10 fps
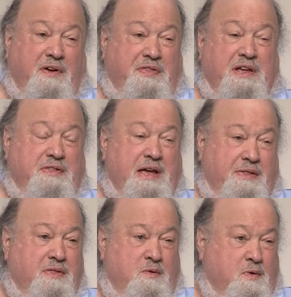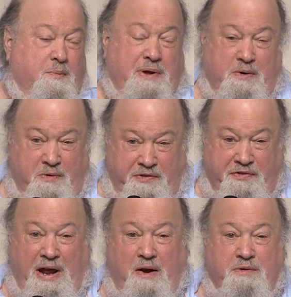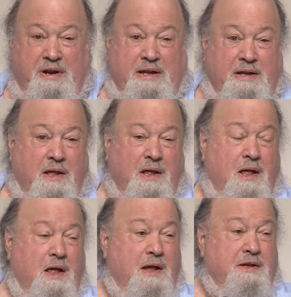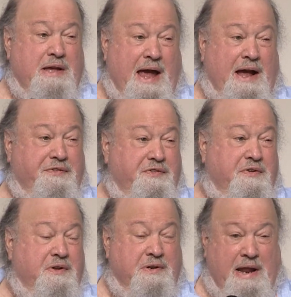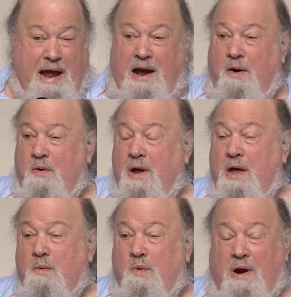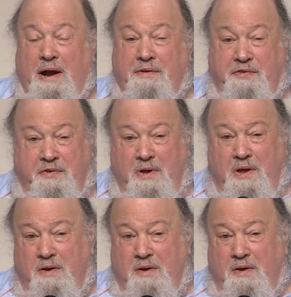I think there would be a resounding yes now, whereas,